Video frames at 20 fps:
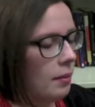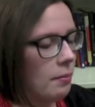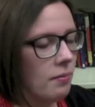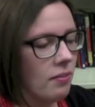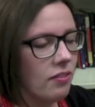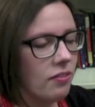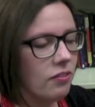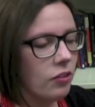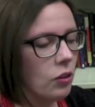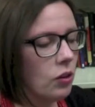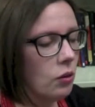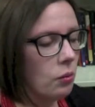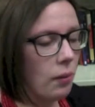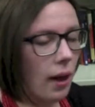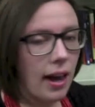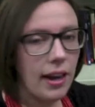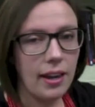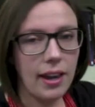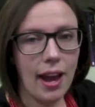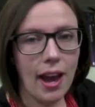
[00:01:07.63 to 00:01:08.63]
full
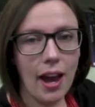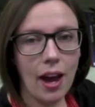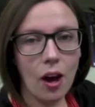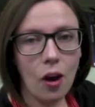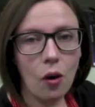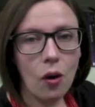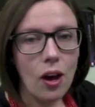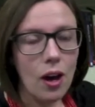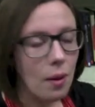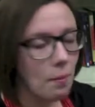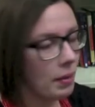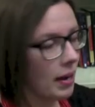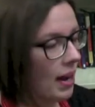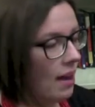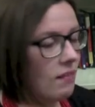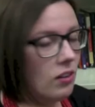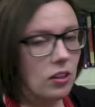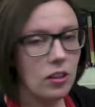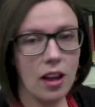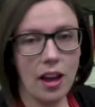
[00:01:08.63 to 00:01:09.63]
right now, but I
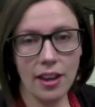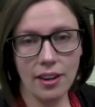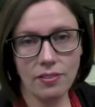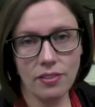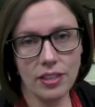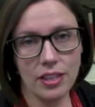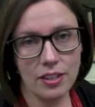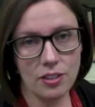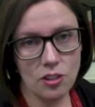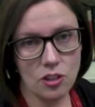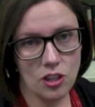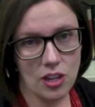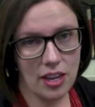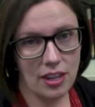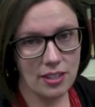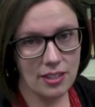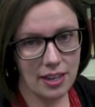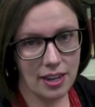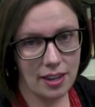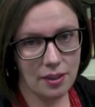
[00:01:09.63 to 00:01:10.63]
have a lot of things
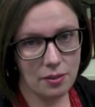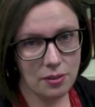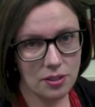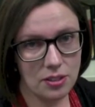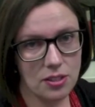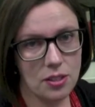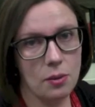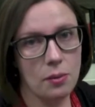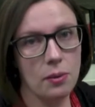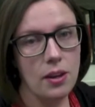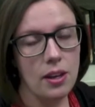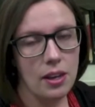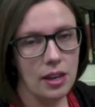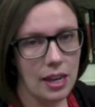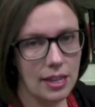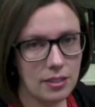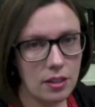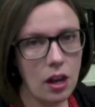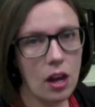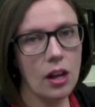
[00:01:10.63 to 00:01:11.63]
checked out, so
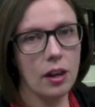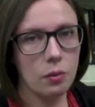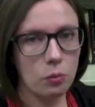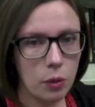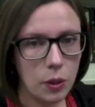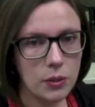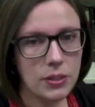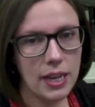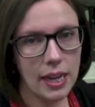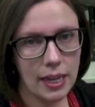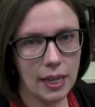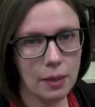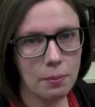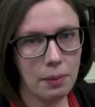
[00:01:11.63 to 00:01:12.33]
it's on a rotating